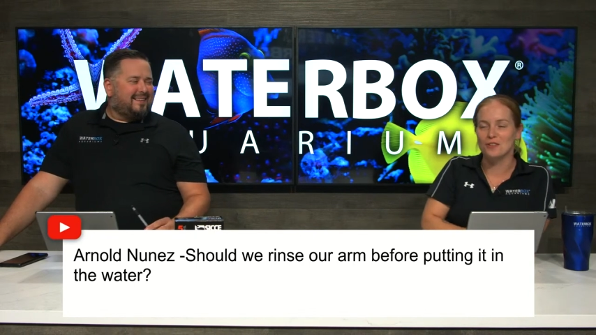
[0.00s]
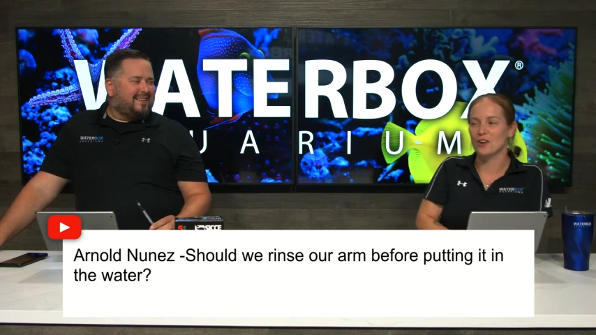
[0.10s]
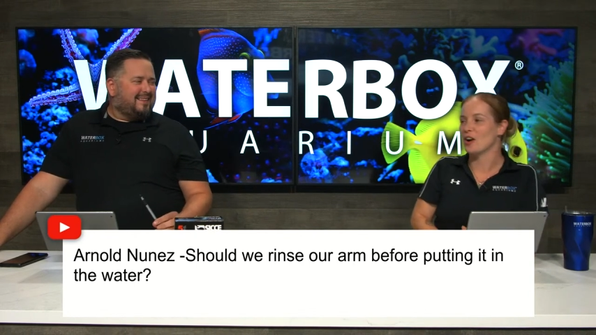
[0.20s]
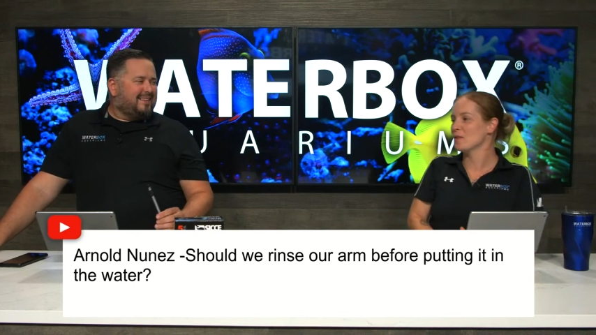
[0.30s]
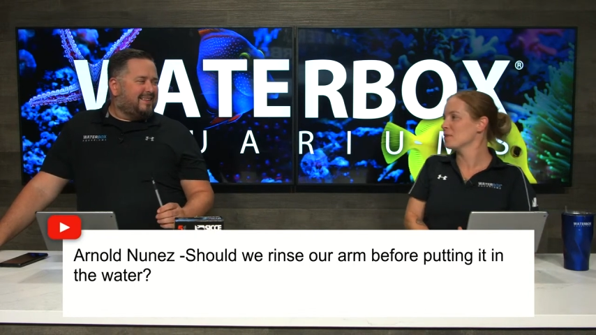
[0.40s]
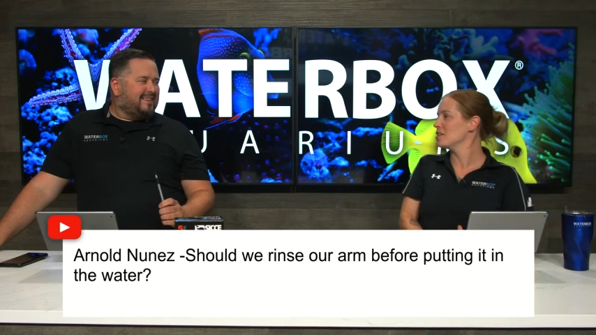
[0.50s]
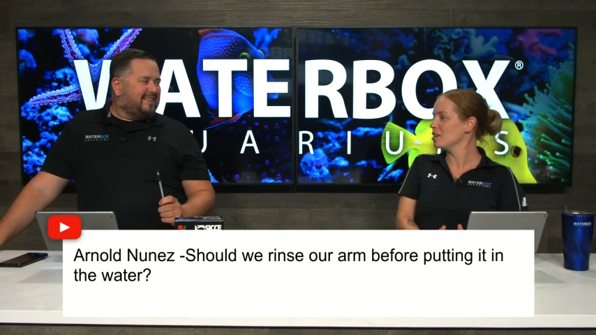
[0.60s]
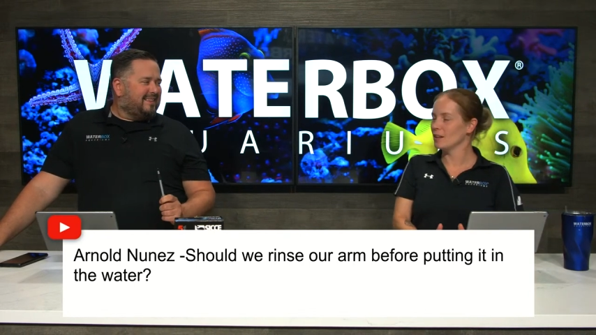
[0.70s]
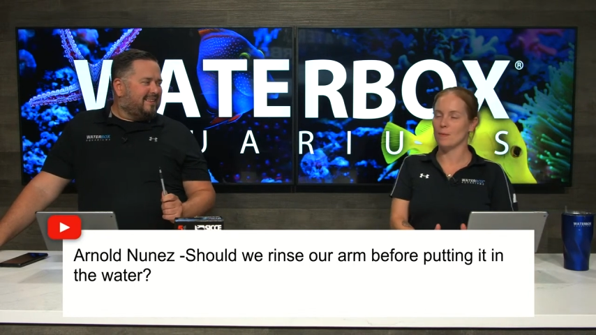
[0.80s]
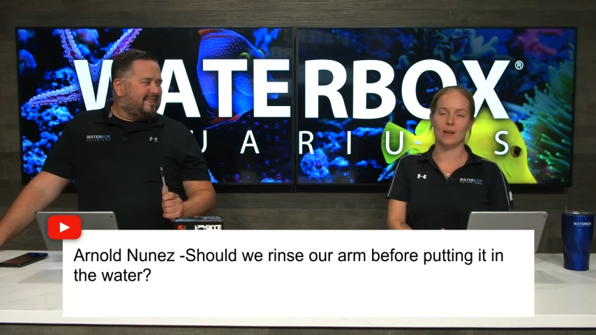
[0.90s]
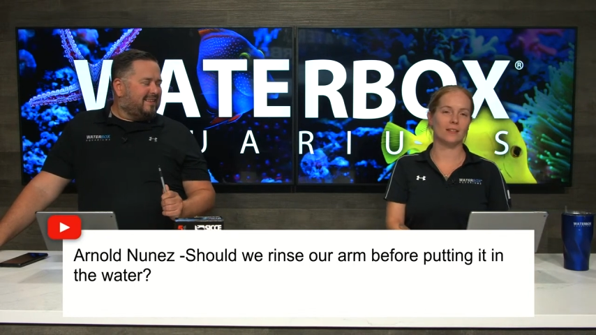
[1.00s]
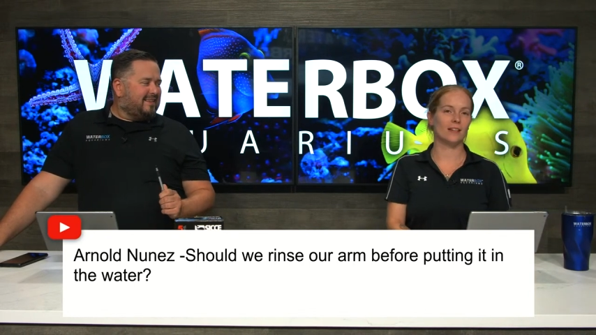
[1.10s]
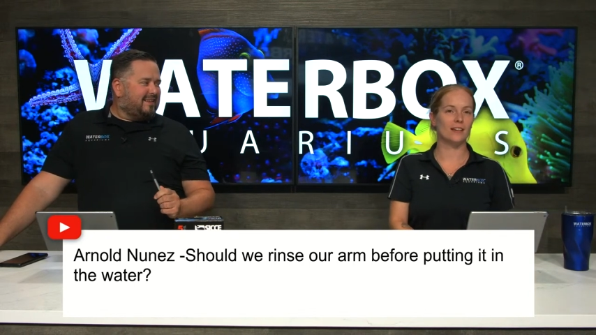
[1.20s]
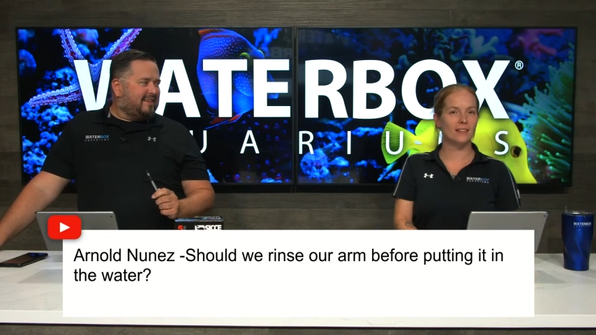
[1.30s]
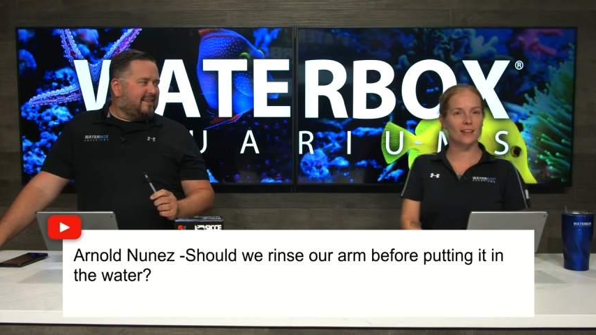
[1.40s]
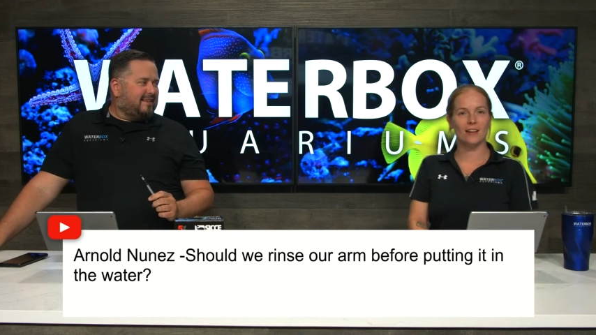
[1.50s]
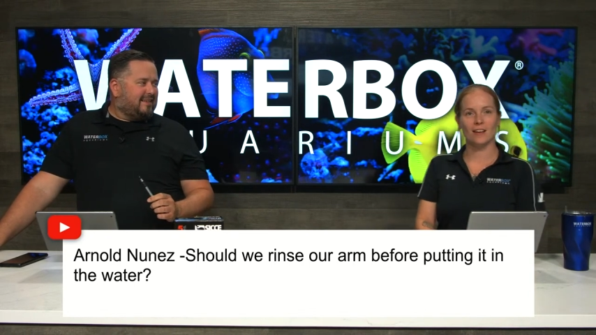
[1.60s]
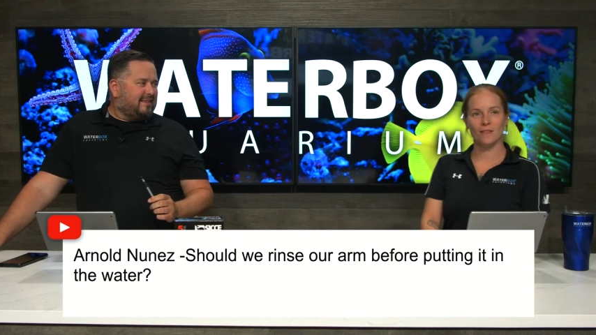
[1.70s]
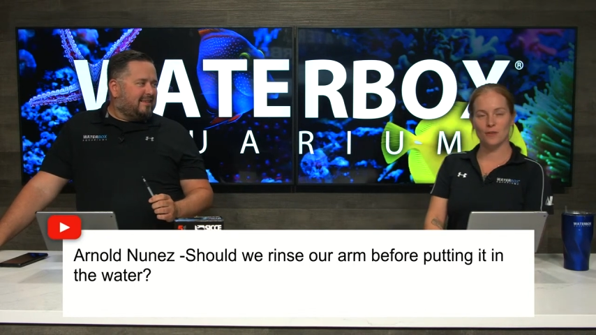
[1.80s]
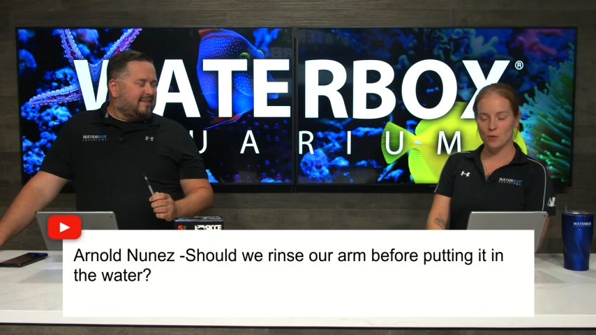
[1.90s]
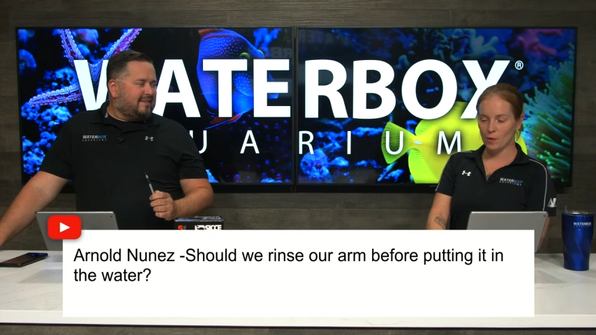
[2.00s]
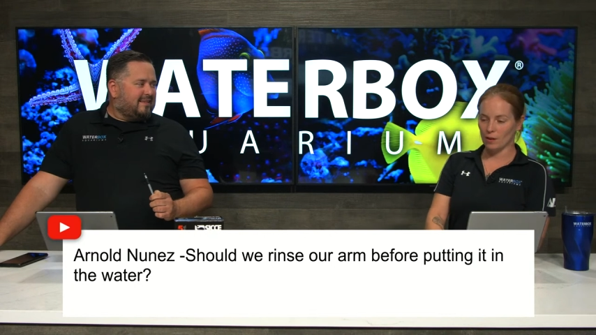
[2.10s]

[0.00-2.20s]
Speaker 1: on your arm on a daily basis. If you